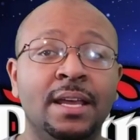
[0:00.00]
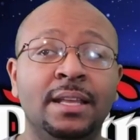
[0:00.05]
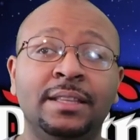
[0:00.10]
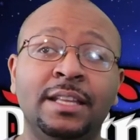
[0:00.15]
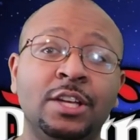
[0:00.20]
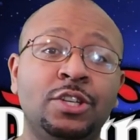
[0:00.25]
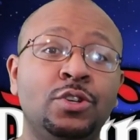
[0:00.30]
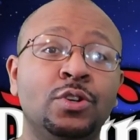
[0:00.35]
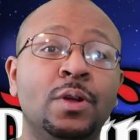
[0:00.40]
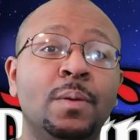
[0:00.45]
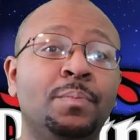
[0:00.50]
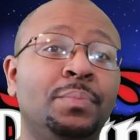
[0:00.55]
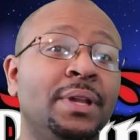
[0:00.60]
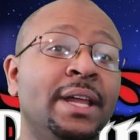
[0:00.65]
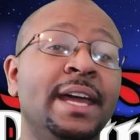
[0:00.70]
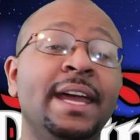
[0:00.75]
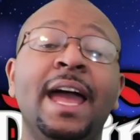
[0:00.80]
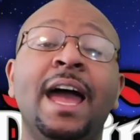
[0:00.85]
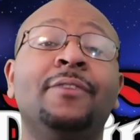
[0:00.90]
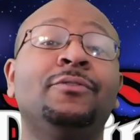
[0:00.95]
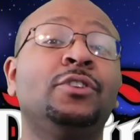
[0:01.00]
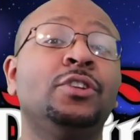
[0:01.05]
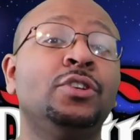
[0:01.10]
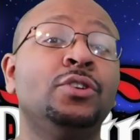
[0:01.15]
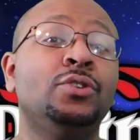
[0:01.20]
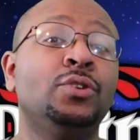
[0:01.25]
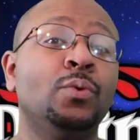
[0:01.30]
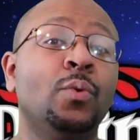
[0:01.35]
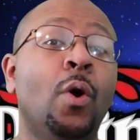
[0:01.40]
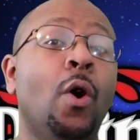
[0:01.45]
that you can play after you
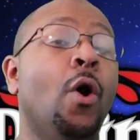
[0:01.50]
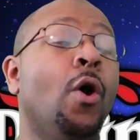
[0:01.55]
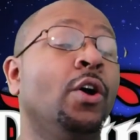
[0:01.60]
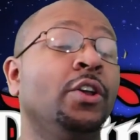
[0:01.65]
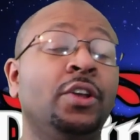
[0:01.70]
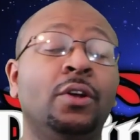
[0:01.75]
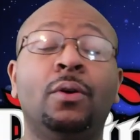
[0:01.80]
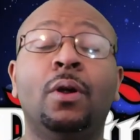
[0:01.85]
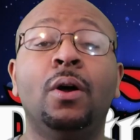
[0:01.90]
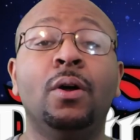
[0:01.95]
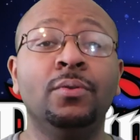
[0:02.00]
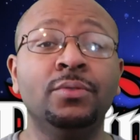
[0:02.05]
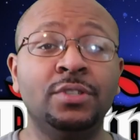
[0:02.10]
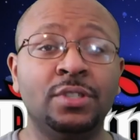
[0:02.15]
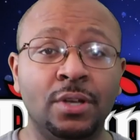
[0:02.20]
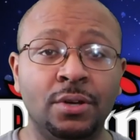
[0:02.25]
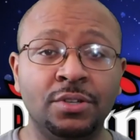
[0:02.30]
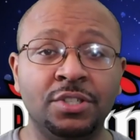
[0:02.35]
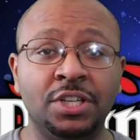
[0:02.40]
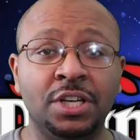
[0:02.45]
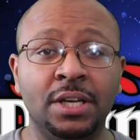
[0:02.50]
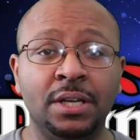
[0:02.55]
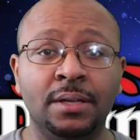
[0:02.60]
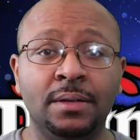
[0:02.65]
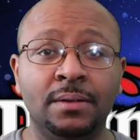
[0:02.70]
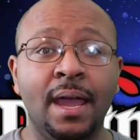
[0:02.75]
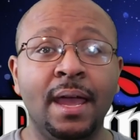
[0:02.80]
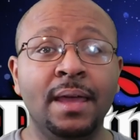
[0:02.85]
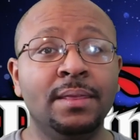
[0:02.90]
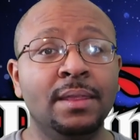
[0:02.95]
do all your own searching
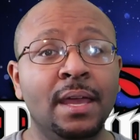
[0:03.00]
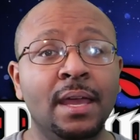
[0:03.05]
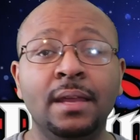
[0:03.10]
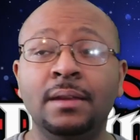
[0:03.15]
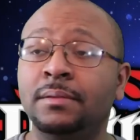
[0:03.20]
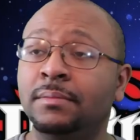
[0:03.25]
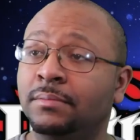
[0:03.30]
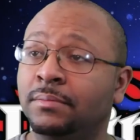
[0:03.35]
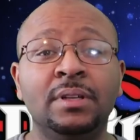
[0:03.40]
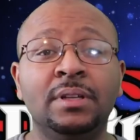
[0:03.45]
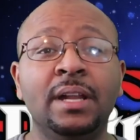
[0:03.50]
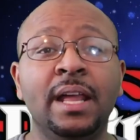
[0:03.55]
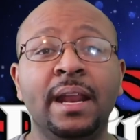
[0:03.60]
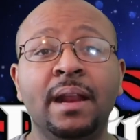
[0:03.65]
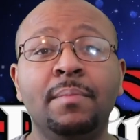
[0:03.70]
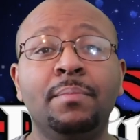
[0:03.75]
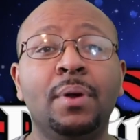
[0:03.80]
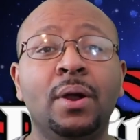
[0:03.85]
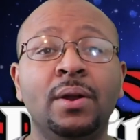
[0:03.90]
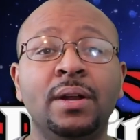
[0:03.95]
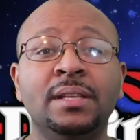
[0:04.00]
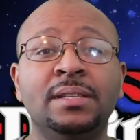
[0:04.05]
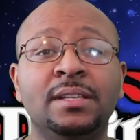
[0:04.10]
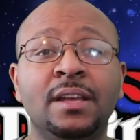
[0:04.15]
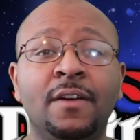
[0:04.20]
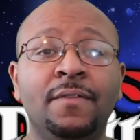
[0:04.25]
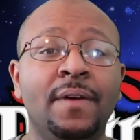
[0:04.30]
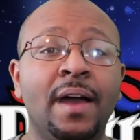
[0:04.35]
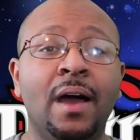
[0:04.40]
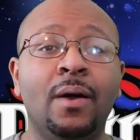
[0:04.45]
and then let it burn
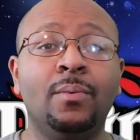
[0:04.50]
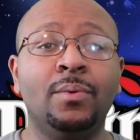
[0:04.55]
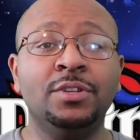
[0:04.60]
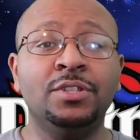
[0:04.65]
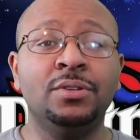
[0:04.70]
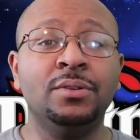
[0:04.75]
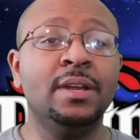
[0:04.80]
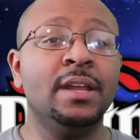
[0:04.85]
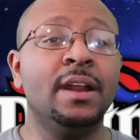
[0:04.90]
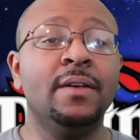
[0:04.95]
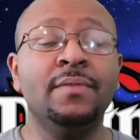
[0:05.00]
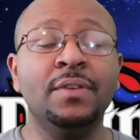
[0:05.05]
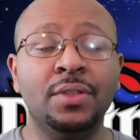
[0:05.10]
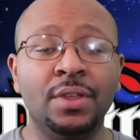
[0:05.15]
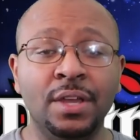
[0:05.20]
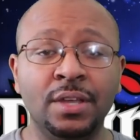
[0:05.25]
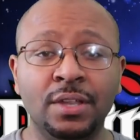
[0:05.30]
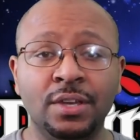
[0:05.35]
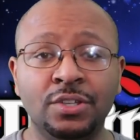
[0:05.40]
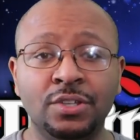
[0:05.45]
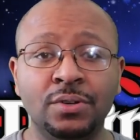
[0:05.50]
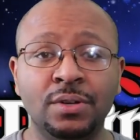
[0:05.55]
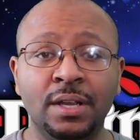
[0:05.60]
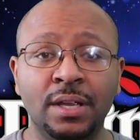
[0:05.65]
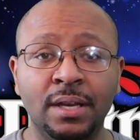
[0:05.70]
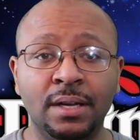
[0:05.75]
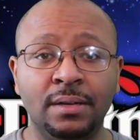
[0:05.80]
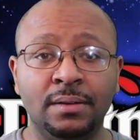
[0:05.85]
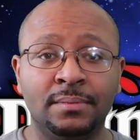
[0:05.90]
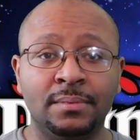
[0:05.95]
itself out once you get everything that you need.
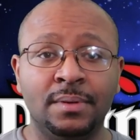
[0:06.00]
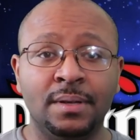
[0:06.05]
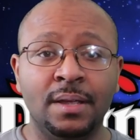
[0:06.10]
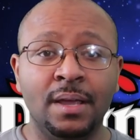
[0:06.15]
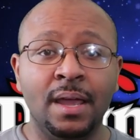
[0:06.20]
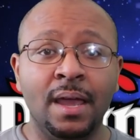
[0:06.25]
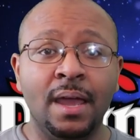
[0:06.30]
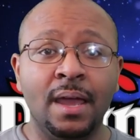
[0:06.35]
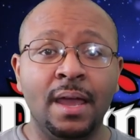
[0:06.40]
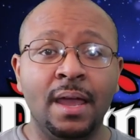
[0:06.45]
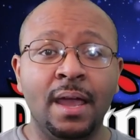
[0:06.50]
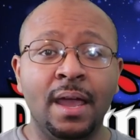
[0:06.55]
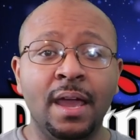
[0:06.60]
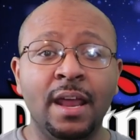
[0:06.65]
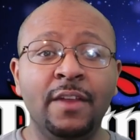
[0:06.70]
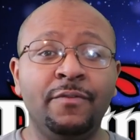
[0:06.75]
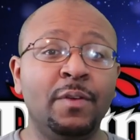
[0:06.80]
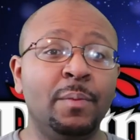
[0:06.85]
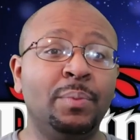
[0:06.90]
Not bad. And if you're